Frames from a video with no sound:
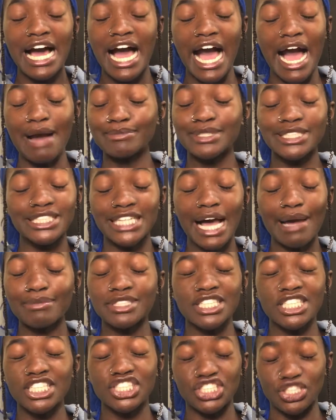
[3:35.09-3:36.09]
I'm just
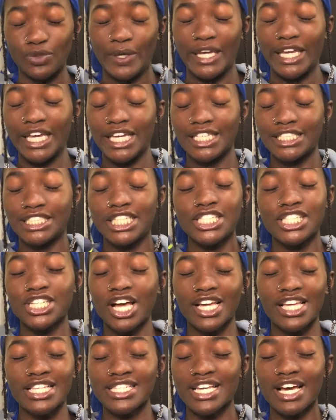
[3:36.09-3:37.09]
gonna do it, just so
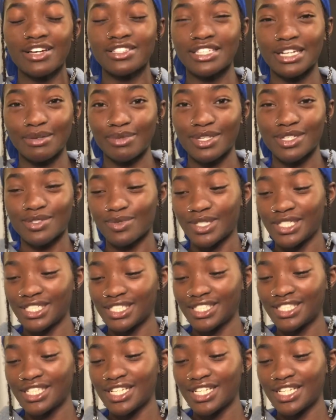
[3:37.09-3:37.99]
y'all can see how dumb this was.